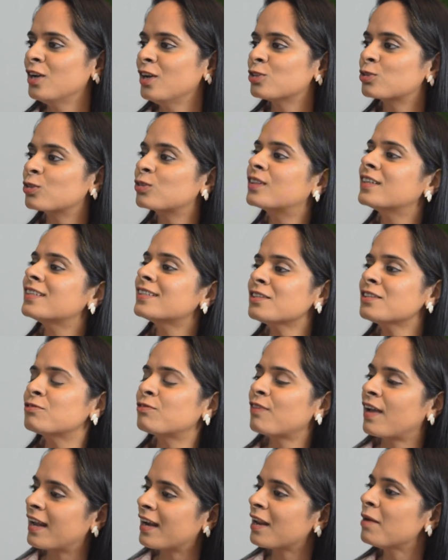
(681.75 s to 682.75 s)
So this is
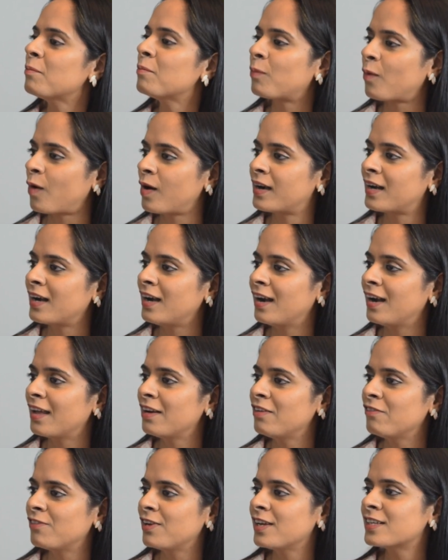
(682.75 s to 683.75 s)
very important,
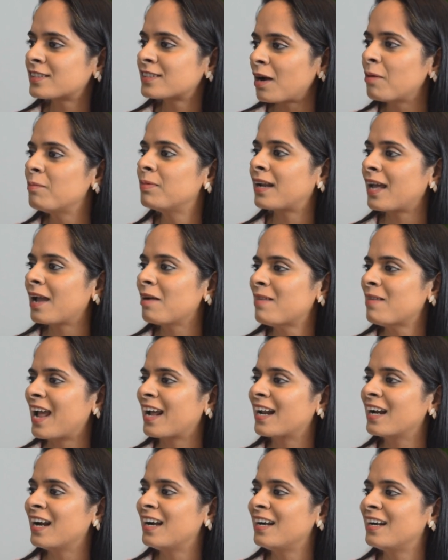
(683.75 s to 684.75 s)
and we sometimes
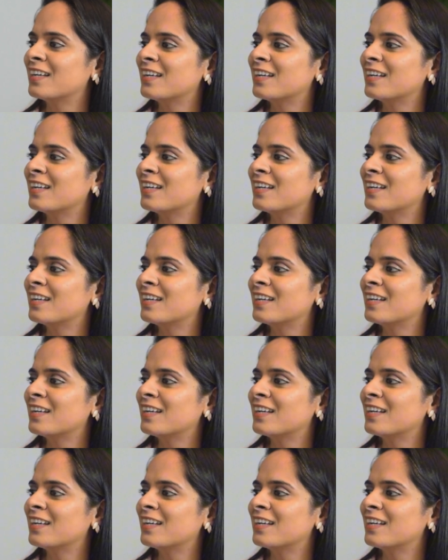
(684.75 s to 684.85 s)
neglect.